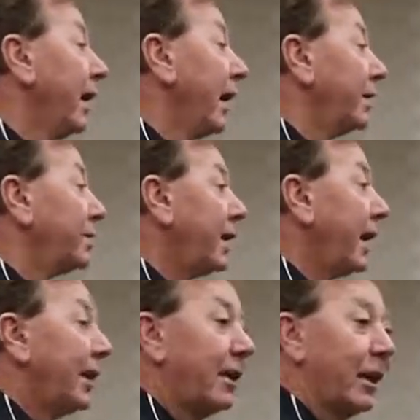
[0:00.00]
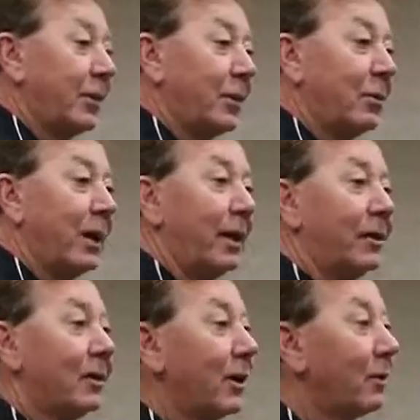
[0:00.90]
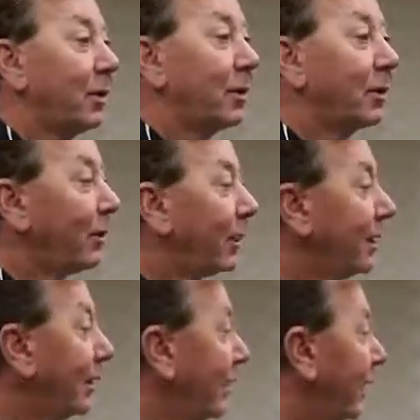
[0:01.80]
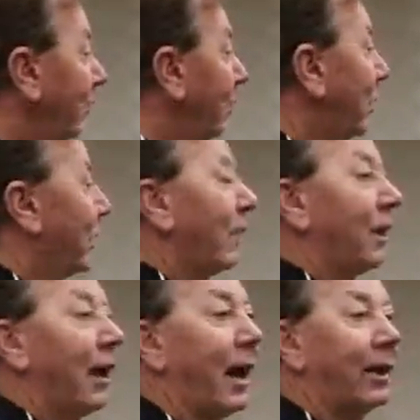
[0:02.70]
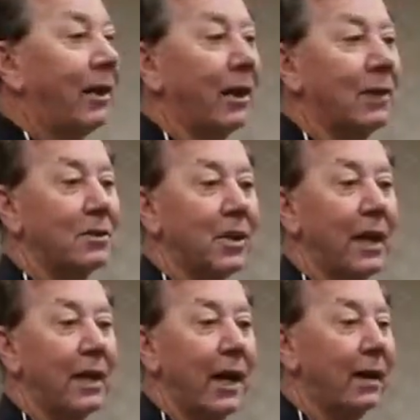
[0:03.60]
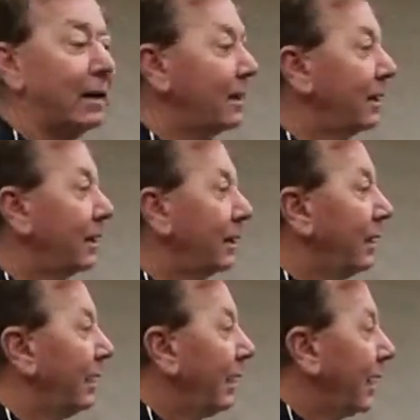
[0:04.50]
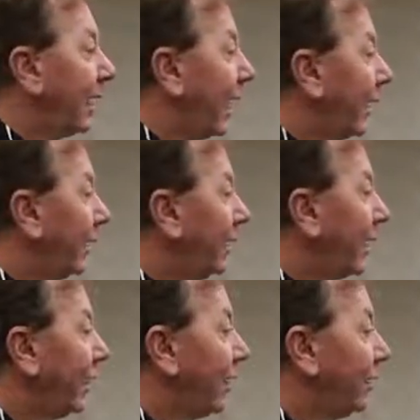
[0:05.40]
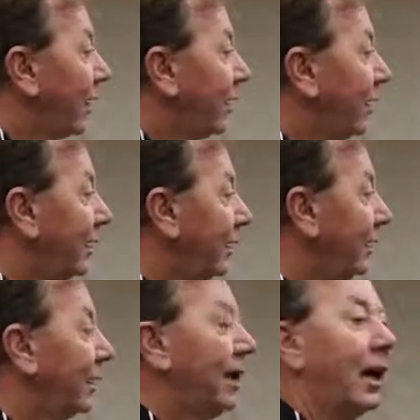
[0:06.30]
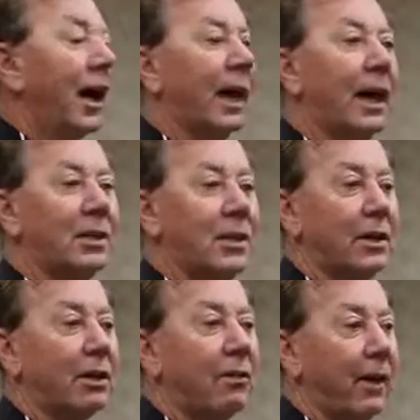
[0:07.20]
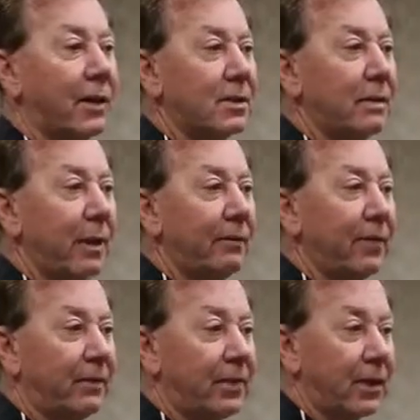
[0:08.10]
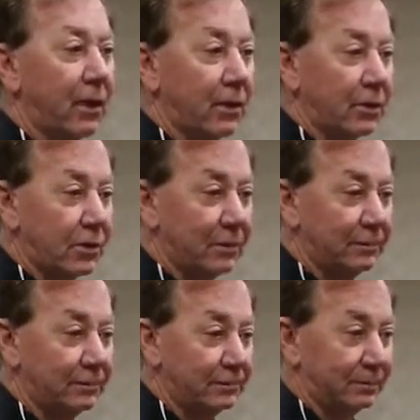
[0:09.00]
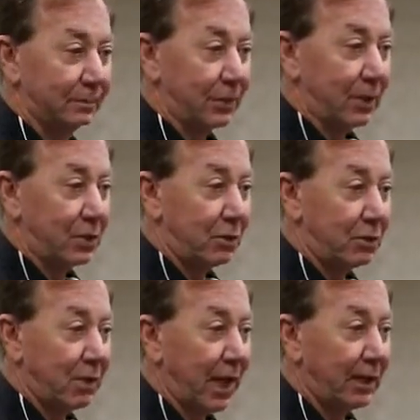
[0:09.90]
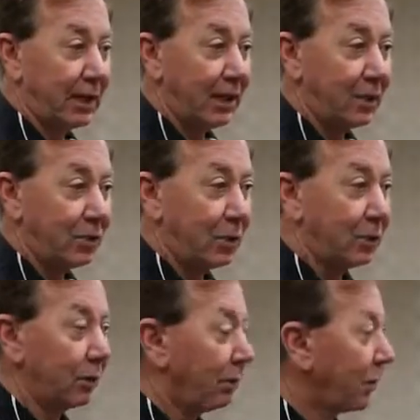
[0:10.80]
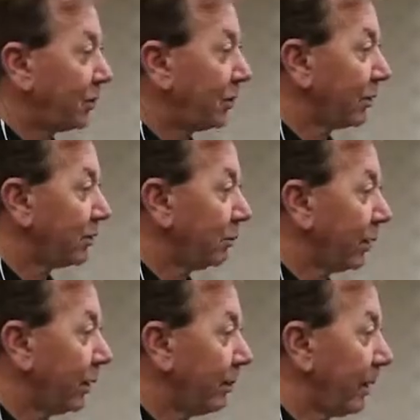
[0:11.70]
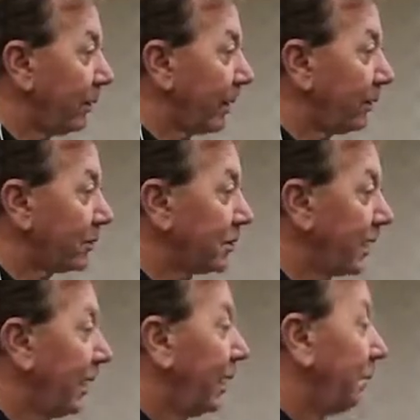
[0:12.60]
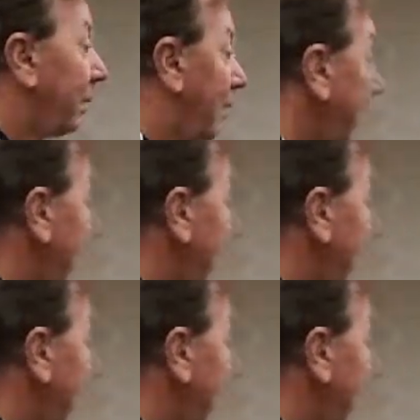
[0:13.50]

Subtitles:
and standing there in the wind, you know, with it going. And one little line on it said that. And I looked at her and I thought, I'd like to see her face in about 50 years. Because she was 19 years old. No wonder she wasn't worried about wrinkles. But